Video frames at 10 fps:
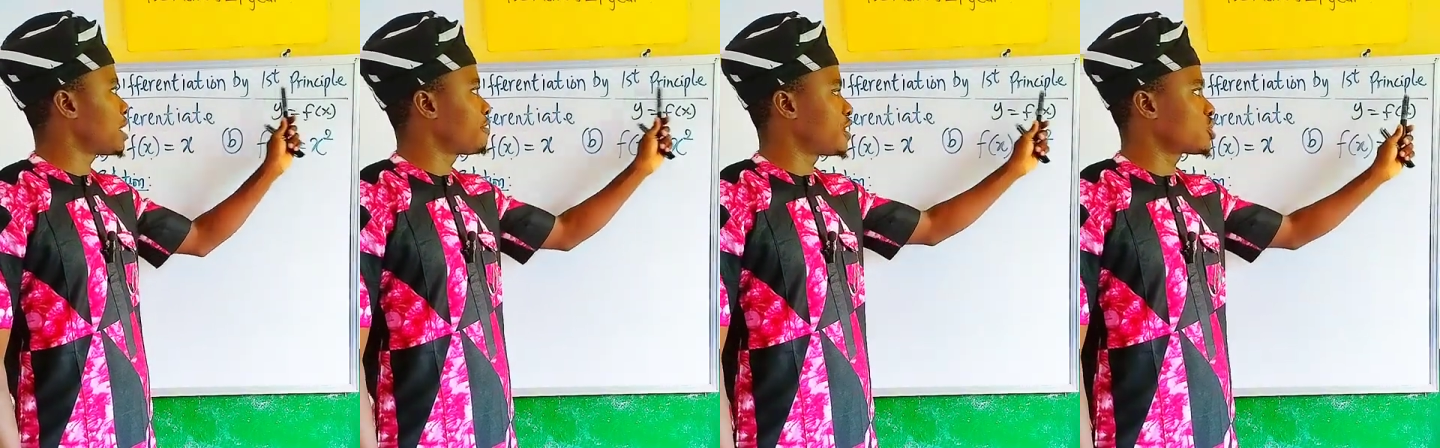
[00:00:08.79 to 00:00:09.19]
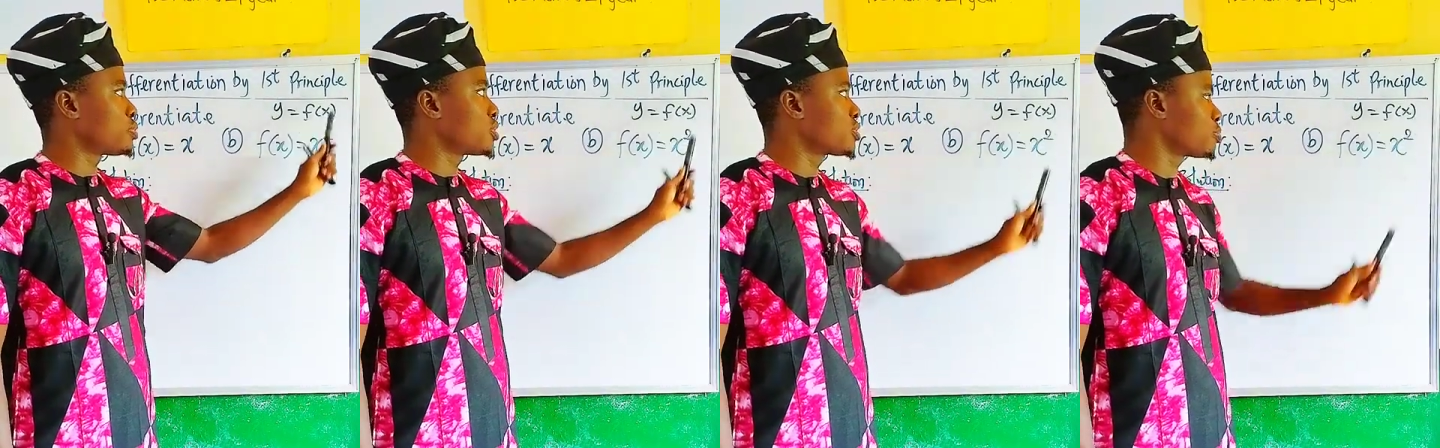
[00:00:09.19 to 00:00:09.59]
by
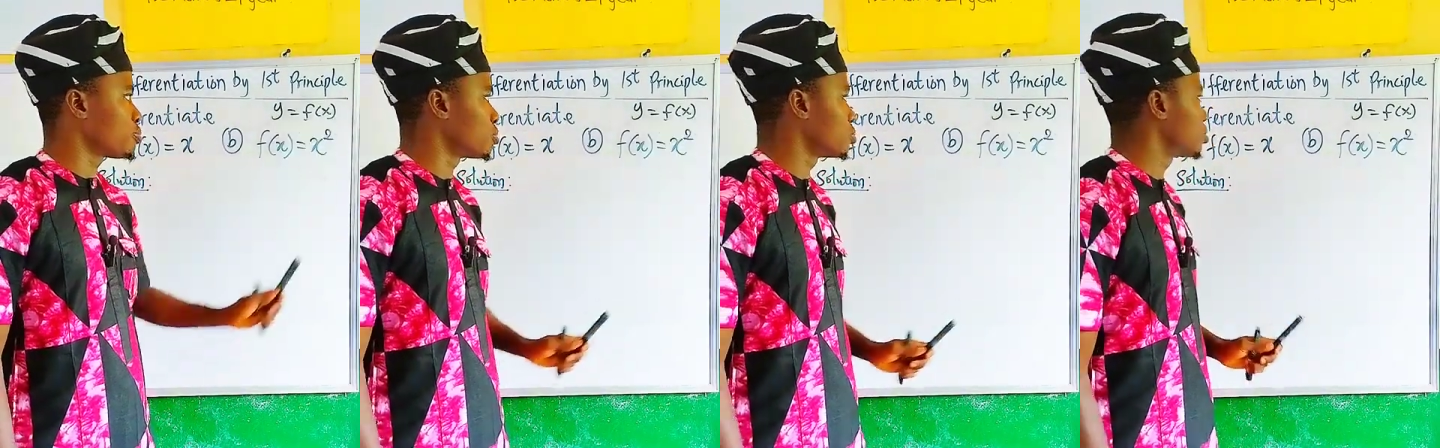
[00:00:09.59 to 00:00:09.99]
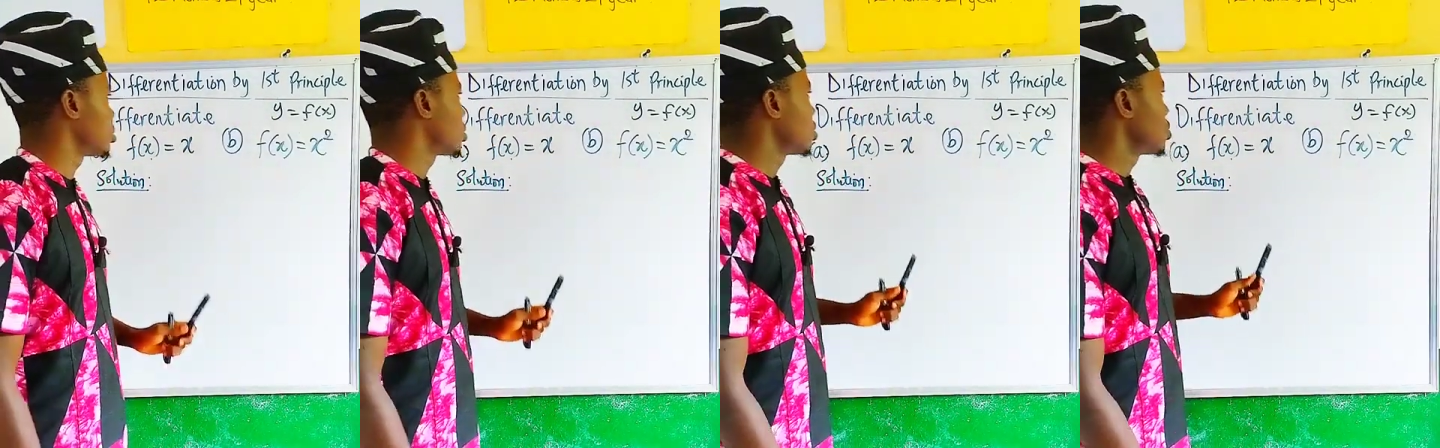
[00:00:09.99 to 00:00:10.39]
first principle.
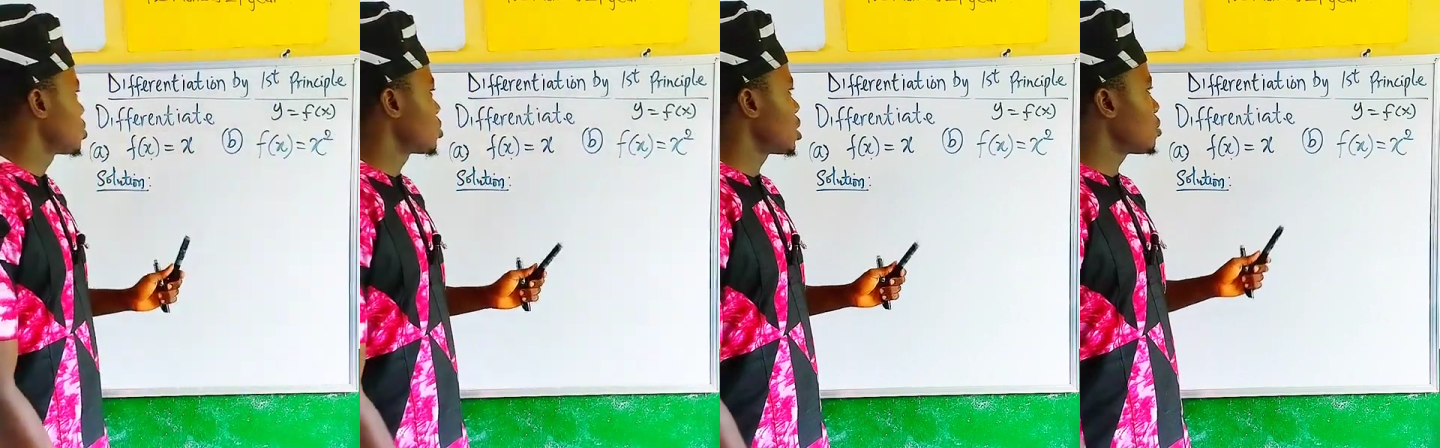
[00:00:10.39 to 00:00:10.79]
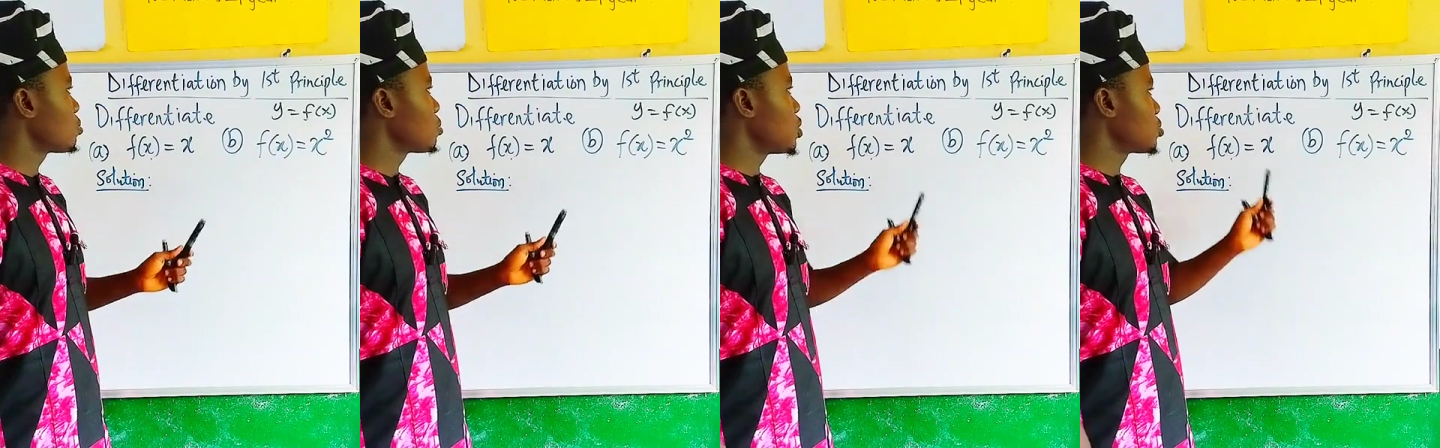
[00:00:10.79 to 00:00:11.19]
So now
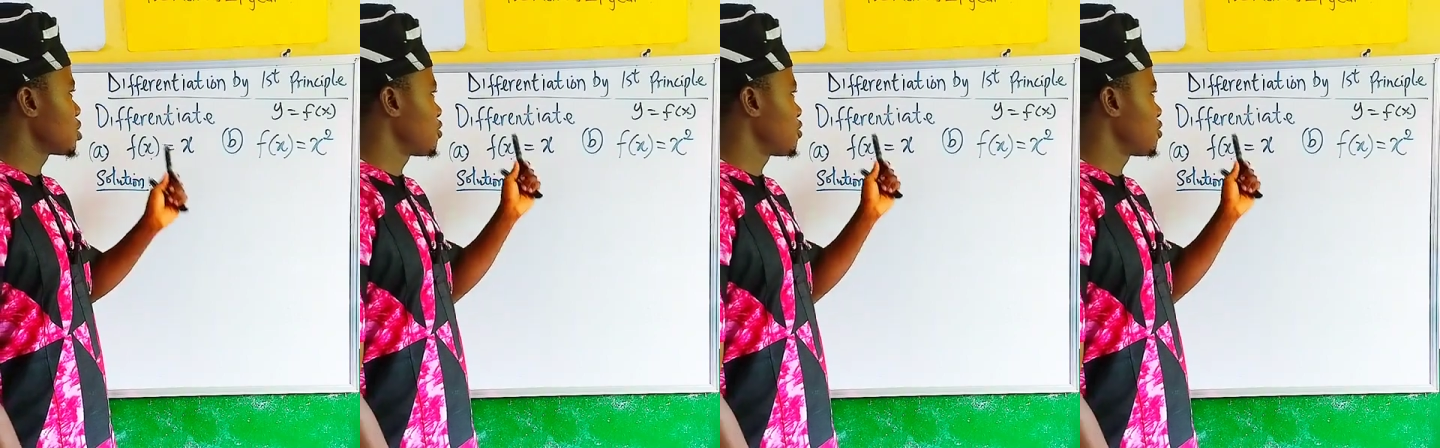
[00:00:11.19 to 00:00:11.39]
we want to